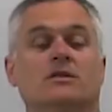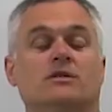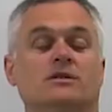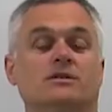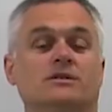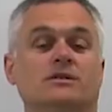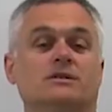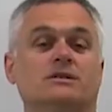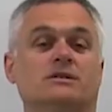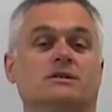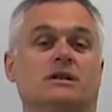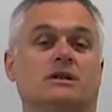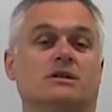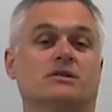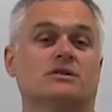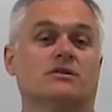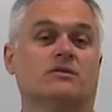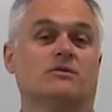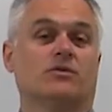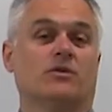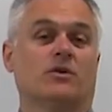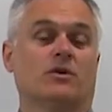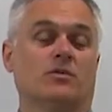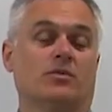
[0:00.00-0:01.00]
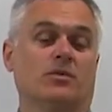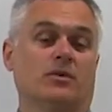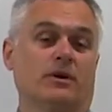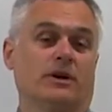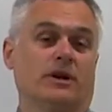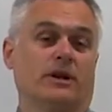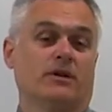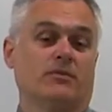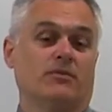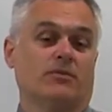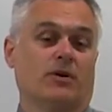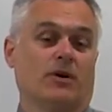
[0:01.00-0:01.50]
This is Section
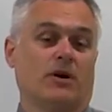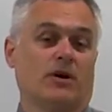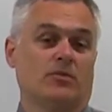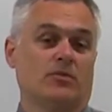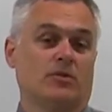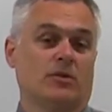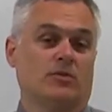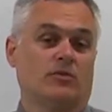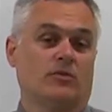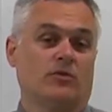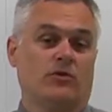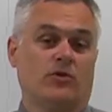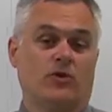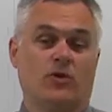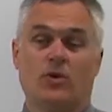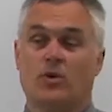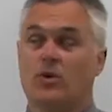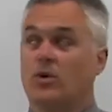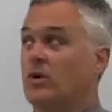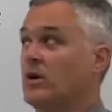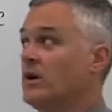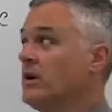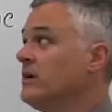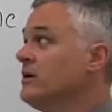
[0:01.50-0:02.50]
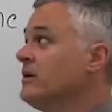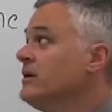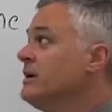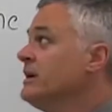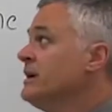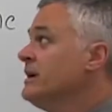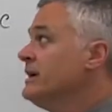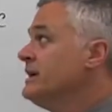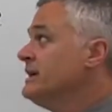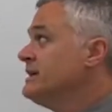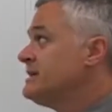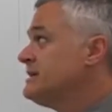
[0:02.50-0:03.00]
4.8, Problem 4.
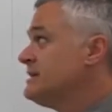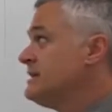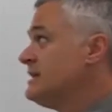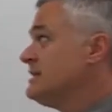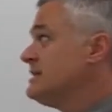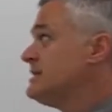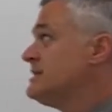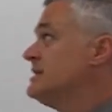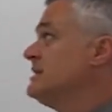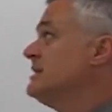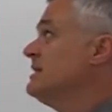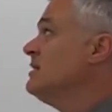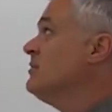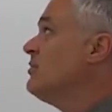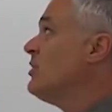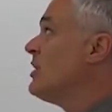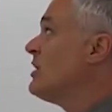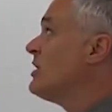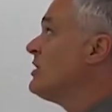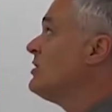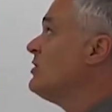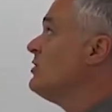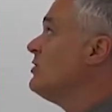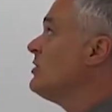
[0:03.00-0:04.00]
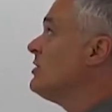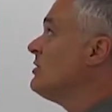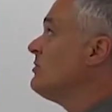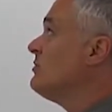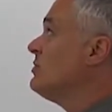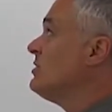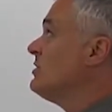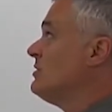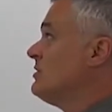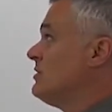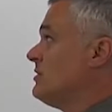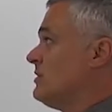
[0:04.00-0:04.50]
It says Cindy bought a new
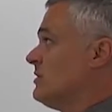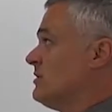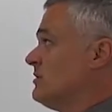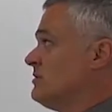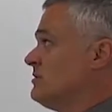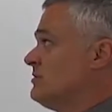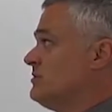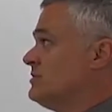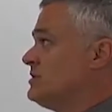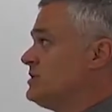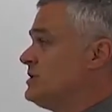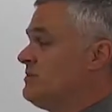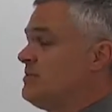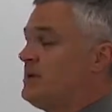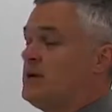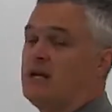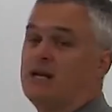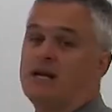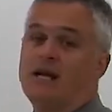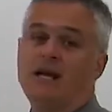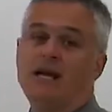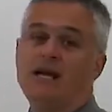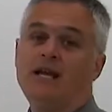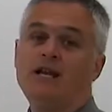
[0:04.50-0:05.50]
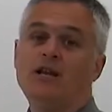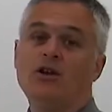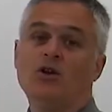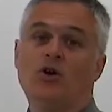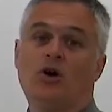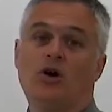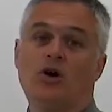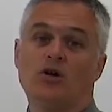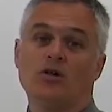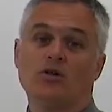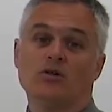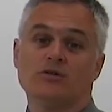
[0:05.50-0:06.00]
computer. She paid
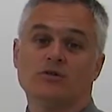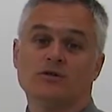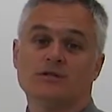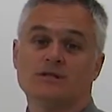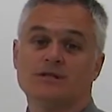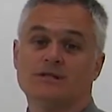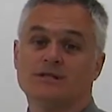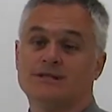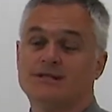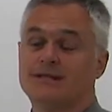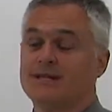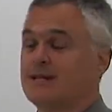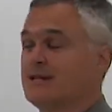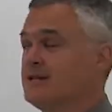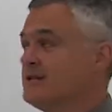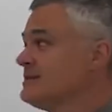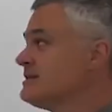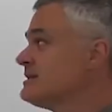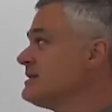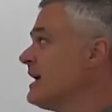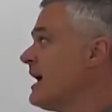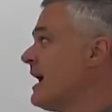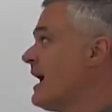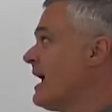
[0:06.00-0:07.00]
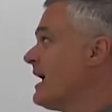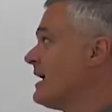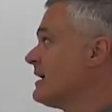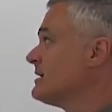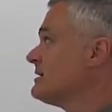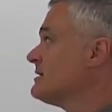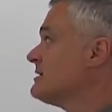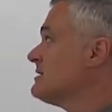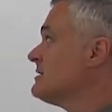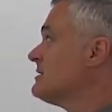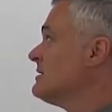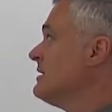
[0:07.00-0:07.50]
$80 in sales
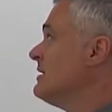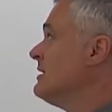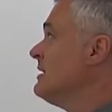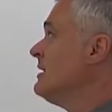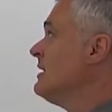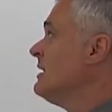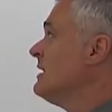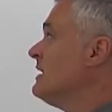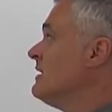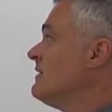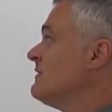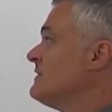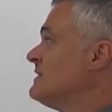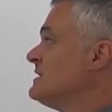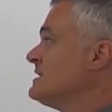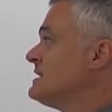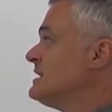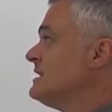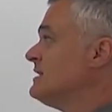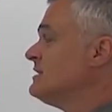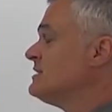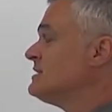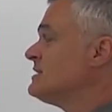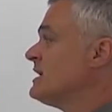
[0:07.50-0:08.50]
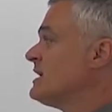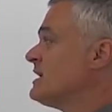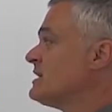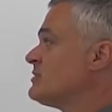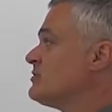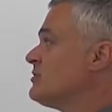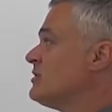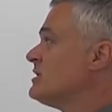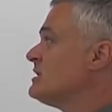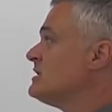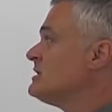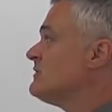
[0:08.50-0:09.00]
tax. If the sales
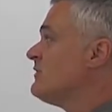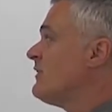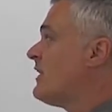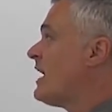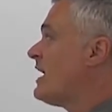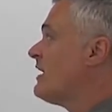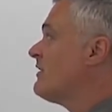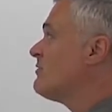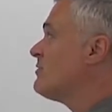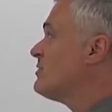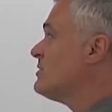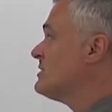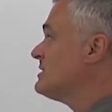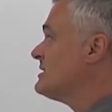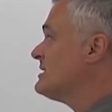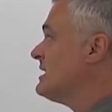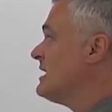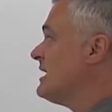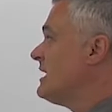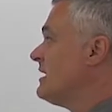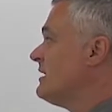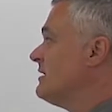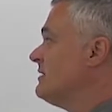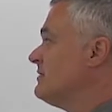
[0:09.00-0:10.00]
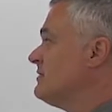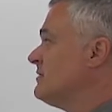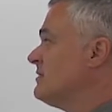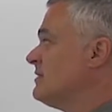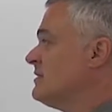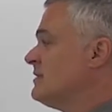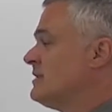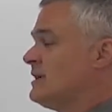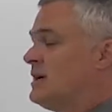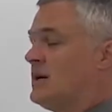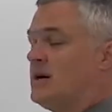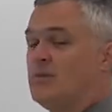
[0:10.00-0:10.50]
tax rate is 5%,
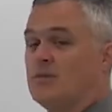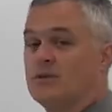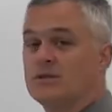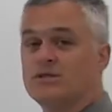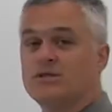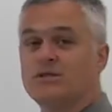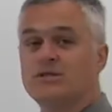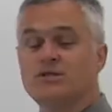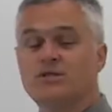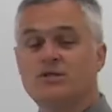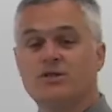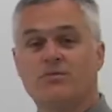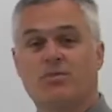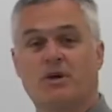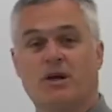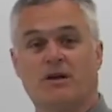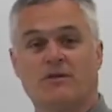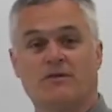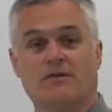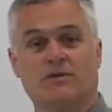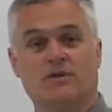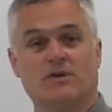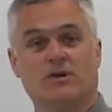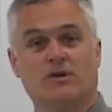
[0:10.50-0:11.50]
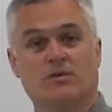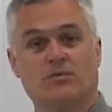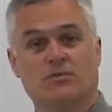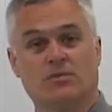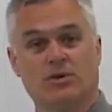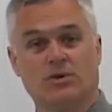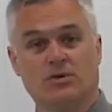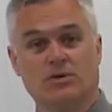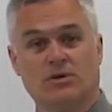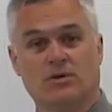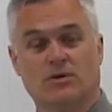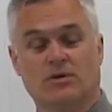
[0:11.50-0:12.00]
how much did she pay for the
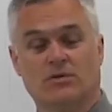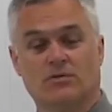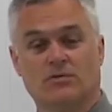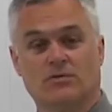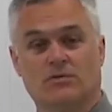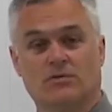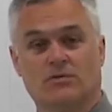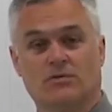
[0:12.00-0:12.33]
computer?